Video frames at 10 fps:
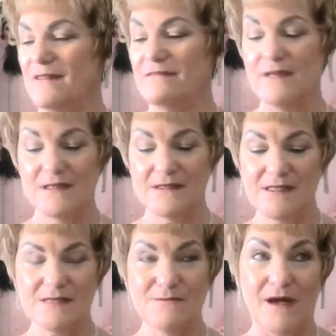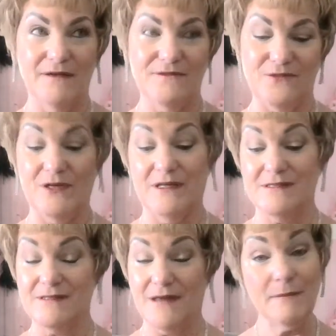This, my
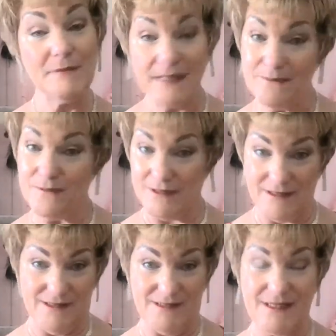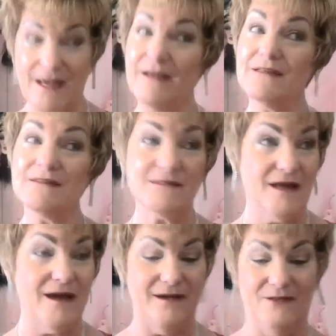friends, and I'm keeping this hands
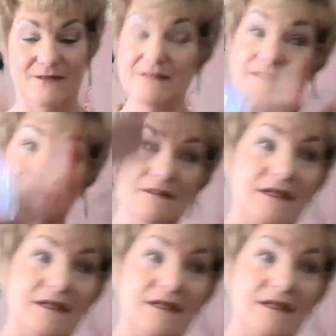down. This is the